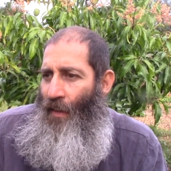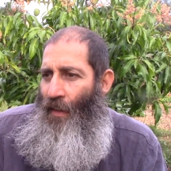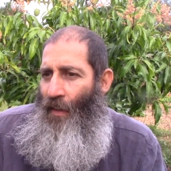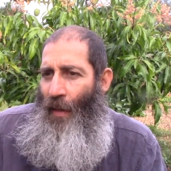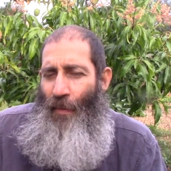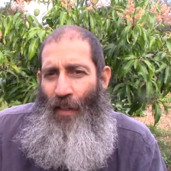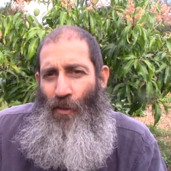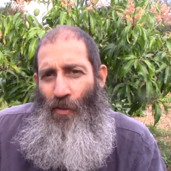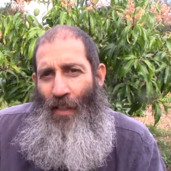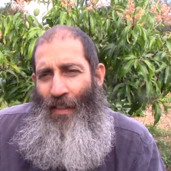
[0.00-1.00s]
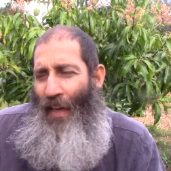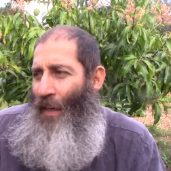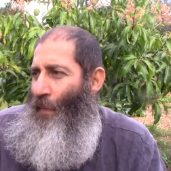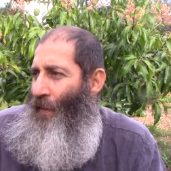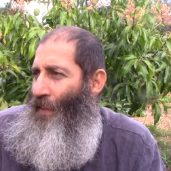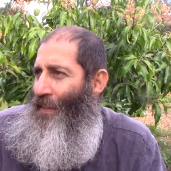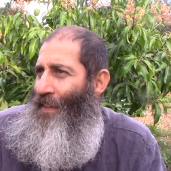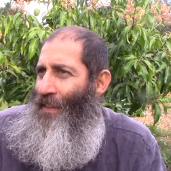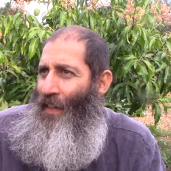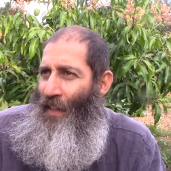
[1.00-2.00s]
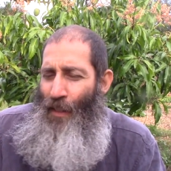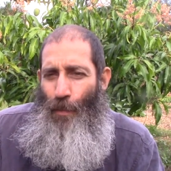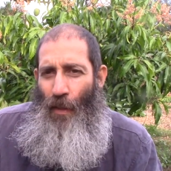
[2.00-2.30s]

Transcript: You know, I'm getting stressed out about this, this, and this,